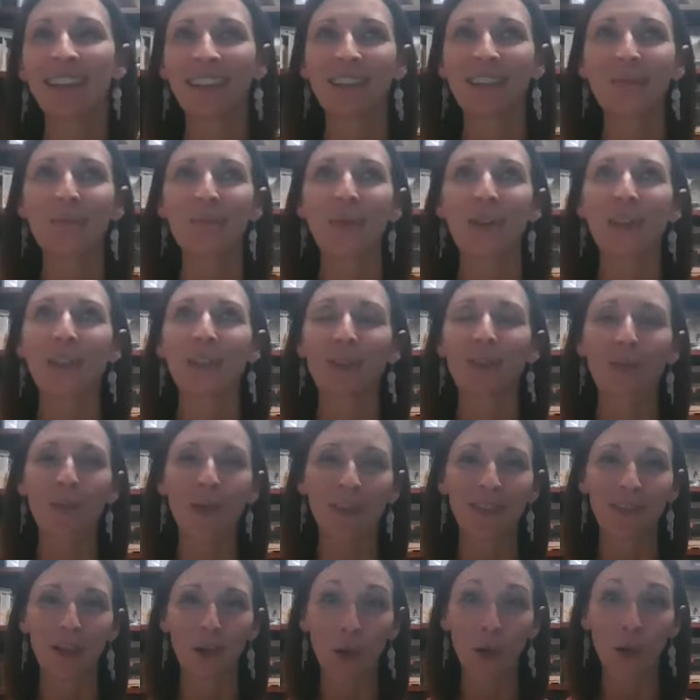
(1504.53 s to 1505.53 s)
compared to
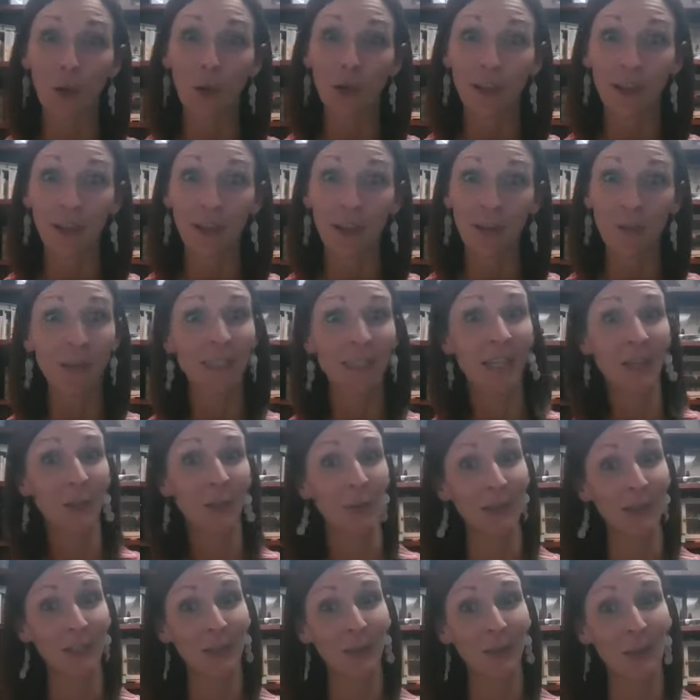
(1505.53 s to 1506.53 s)
what the curriculum said you
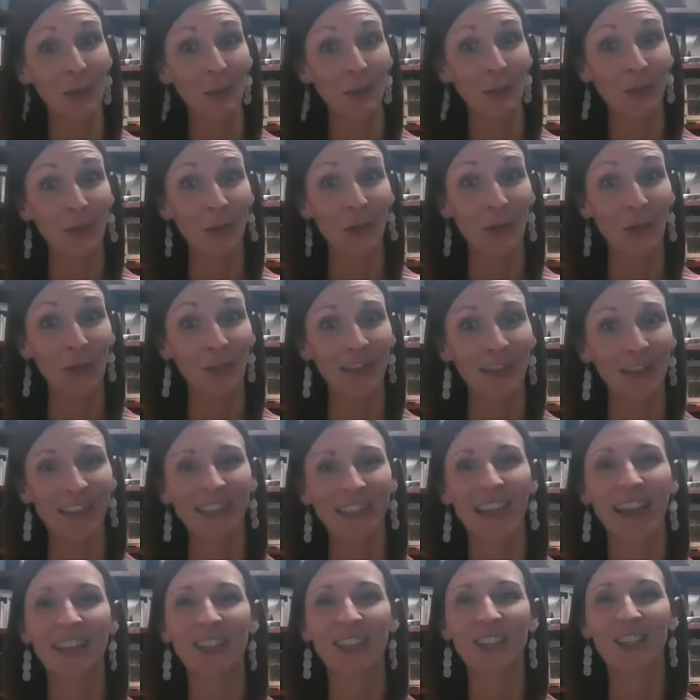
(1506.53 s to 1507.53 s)
were supposed to learn this
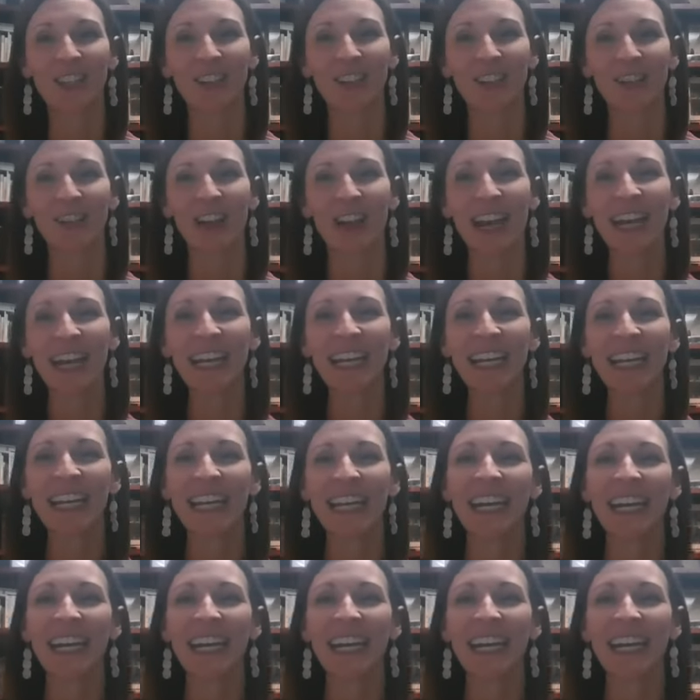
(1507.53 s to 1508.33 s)
last year, right?